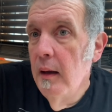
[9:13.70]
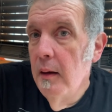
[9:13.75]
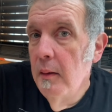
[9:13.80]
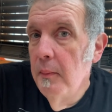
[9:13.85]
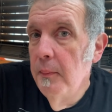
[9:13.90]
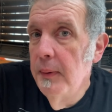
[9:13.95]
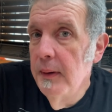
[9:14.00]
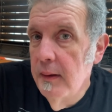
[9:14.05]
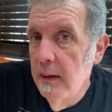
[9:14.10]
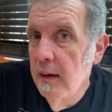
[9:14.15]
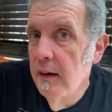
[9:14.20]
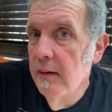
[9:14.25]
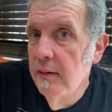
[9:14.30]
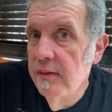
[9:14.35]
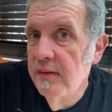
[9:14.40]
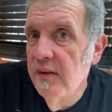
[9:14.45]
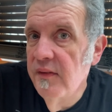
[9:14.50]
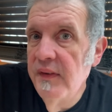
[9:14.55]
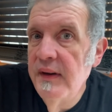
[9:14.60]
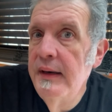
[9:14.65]
because
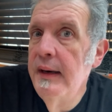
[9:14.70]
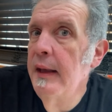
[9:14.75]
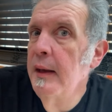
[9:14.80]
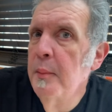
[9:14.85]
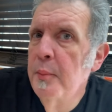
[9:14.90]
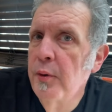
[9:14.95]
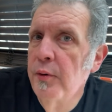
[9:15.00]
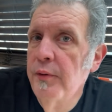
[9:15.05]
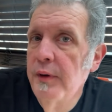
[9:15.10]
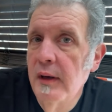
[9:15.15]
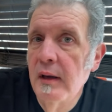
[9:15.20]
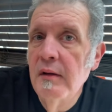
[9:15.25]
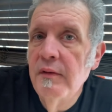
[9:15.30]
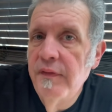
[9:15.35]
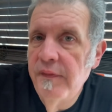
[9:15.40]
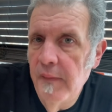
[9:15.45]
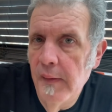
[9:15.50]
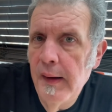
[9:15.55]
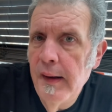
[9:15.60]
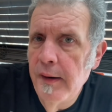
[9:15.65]
of a neighboring
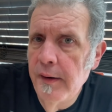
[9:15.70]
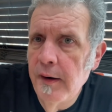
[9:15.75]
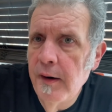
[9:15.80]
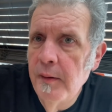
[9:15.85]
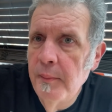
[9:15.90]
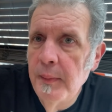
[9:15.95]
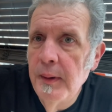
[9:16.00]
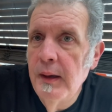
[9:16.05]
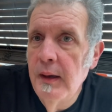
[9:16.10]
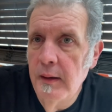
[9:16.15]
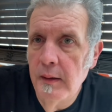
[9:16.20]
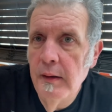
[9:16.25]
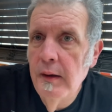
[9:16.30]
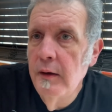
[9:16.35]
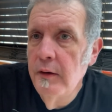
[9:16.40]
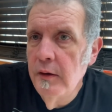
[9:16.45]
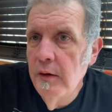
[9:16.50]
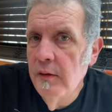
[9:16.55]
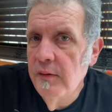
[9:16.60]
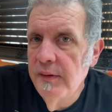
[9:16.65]
farm
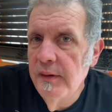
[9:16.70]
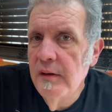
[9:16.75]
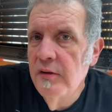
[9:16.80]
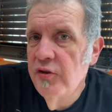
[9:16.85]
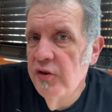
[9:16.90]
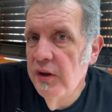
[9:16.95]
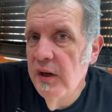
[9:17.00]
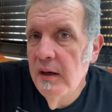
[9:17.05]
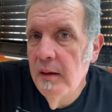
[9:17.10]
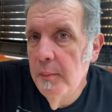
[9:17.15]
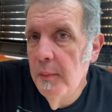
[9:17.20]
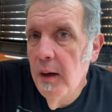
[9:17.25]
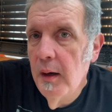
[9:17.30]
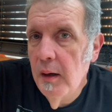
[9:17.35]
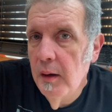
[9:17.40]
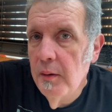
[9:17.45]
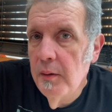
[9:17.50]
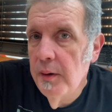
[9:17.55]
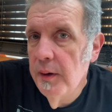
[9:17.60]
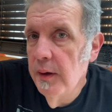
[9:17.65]
using
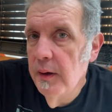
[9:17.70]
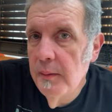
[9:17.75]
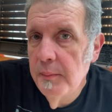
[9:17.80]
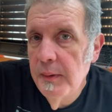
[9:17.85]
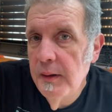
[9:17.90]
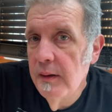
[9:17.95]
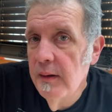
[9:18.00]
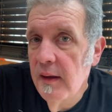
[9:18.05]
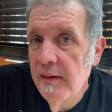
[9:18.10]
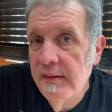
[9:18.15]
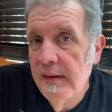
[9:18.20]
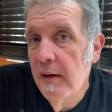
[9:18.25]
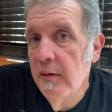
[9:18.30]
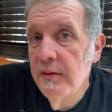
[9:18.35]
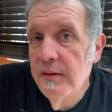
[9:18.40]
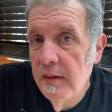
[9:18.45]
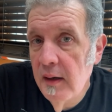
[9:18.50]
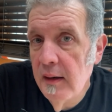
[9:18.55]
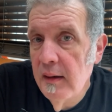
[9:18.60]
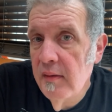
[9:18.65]
GMO. I mean, that's how
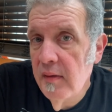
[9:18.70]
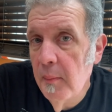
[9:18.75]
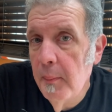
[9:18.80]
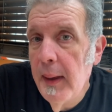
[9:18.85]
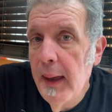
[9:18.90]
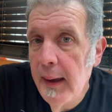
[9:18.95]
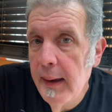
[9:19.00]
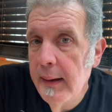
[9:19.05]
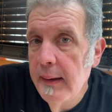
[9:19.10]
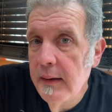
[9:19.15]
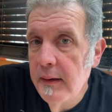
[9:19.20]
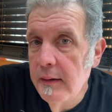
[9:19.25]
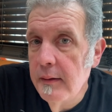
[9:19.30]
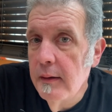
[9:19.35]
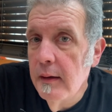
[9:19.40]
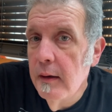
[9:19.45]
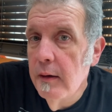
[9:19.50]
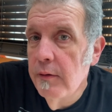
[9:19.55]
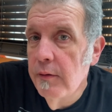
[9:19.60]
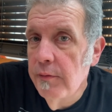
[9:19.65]
tight the patent
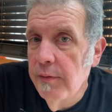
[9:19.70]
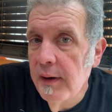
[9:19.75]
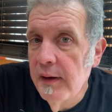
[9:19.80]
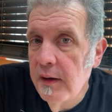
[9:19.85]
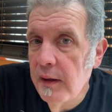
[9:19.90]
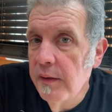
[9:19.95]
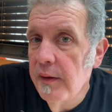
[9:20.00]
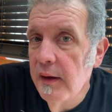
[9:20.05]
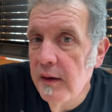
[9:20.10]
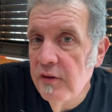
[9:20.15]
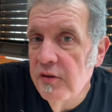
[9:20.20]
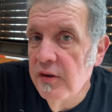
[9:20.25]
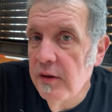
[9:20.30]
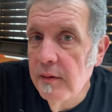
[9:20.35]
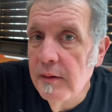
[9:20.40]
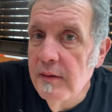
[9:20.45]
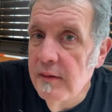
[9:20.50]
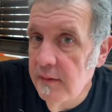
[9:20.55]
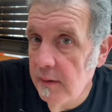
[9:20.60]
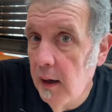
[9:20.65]

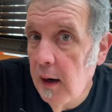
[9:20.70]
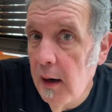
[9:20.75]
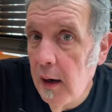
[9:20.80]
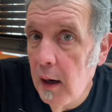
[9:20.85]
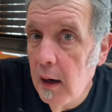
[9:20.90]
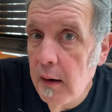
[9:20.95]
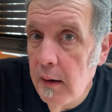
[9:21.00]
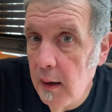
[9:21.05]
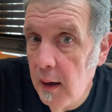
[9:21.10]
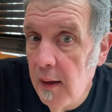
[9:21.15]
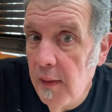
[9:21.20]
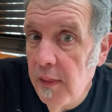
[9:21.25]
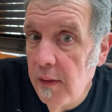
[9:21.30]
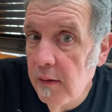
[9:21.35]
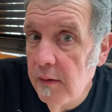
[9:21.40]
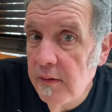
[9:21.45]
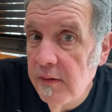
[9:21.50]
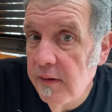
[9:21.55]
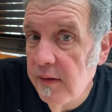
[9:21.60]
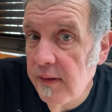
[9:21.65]
regulations are on
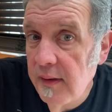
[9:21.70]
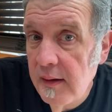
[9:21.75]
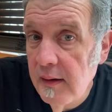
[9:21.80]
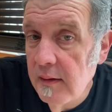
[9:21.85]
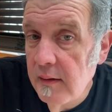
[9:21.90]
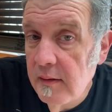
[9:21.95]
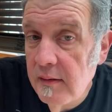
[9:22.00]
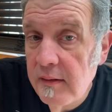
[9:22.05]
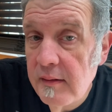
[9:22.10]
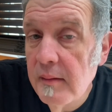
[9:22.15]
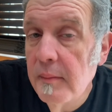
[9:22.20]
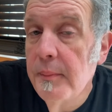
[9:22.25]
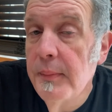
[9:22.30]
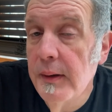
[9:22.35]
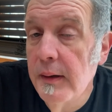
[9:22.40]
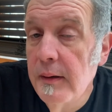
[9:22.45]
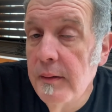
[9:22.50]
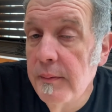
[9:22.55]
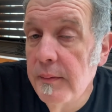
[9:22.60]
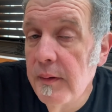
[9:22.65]
those things,
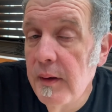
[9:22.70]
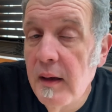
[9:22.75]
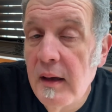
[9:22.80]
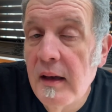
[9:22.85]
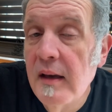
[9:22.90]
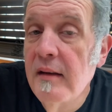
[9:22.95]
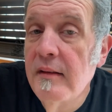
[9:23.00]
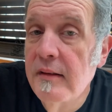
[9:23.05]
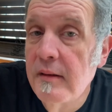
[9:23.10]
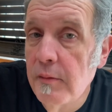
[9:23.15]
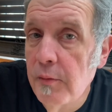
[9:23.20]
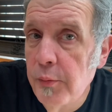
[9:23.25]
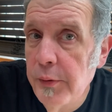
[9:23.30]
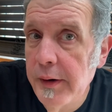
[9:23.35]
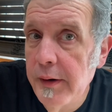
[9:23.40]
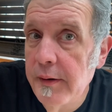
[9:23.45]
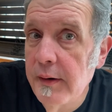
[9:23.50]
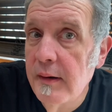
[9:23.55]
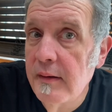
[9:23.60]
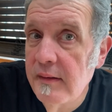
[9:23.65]
but it's a
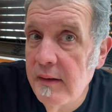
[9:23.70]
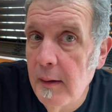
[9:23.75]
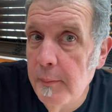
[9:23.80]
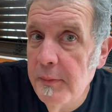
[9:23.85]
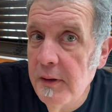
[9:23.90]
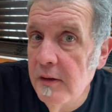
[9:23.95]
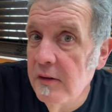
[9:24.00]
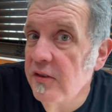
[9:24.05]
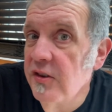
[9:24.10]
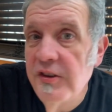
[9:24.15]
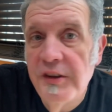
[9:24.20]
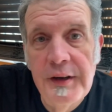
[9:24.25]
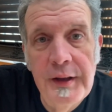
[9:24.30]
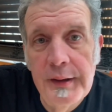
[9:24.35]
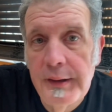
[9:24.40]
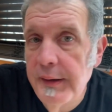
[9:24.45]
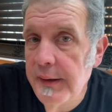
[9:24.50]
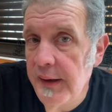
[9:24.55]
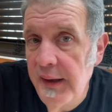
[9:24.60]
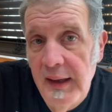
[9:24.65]
rare acceptance. You're not
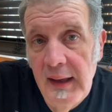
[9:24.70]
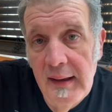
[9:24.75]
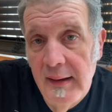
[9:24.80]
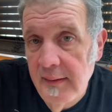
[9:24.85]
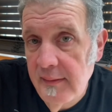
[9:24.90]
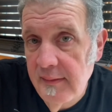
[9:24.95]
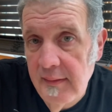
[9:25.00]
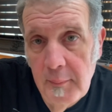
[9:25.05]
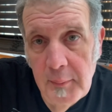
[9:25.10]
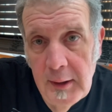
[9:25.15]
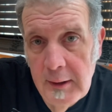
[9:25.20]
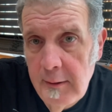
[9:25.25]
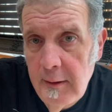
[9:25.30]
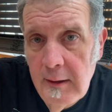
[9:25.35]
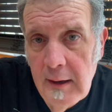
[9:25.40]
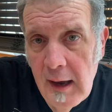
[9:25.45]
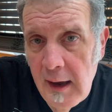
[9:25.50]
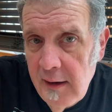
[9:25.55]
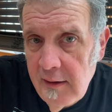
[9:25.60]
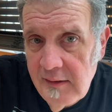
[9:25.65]
gonna
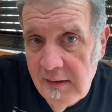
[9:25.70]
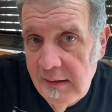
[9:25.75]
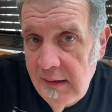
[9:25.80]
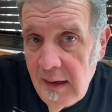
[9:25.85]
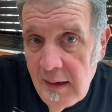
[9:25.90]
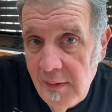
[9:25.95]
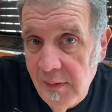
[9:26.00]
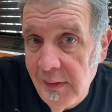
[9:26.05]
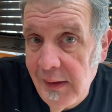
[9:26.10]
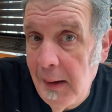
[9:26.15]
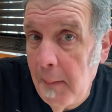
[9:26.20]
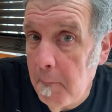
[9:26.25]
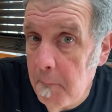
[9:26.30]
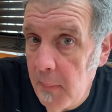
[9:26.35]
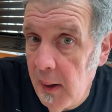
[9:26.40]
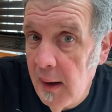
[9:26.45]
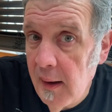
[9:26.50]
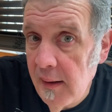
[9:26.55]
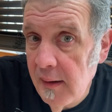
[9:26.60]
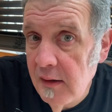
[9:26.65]
accidentally
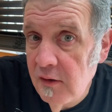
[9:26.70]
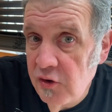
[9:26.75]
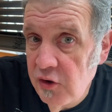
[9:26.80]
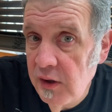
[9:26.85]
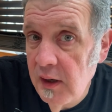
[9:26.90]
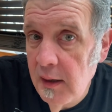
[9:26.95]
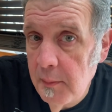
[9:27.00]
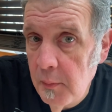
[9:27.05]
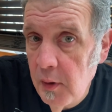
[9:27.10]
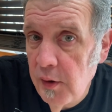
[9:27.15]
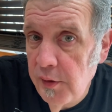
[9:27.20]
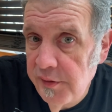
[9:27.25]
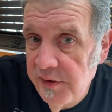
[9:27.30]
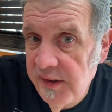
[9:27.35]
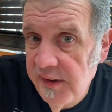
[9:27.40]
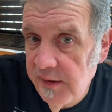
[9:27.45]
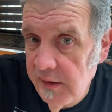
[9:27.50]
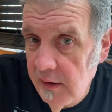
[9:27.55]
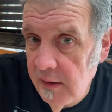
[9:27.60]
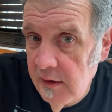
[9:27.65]
buy GMO
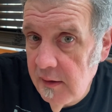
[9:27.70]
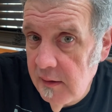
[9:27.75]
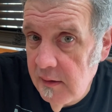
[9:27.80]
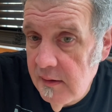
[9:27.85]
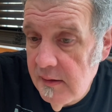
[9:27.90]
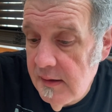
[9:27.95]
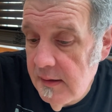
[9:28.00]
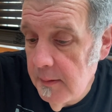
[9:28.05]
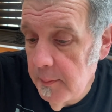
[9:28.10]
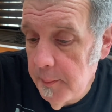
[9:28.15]
seeds.